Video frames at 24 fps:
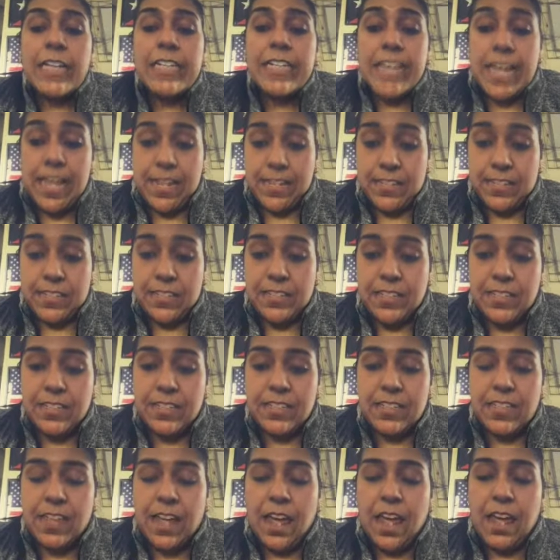
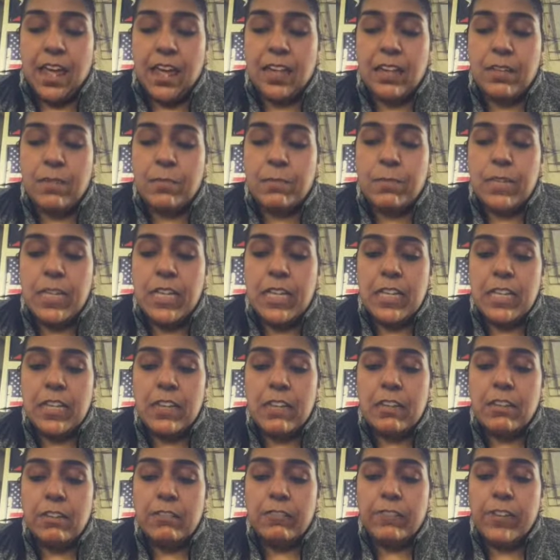Yes, I
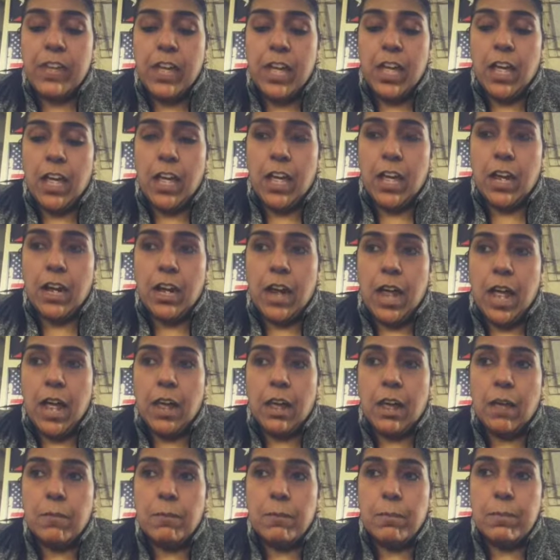believe that
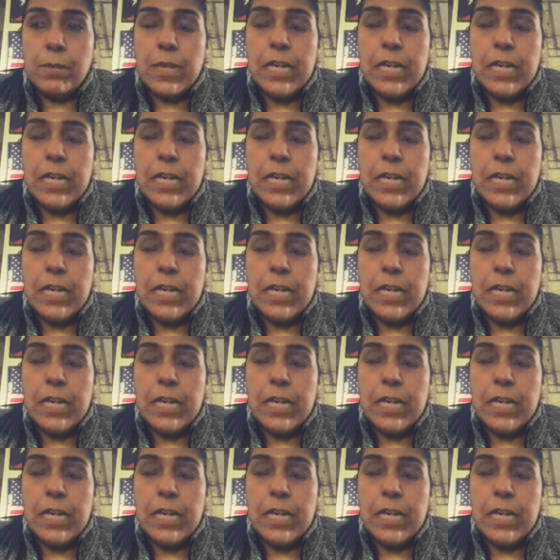a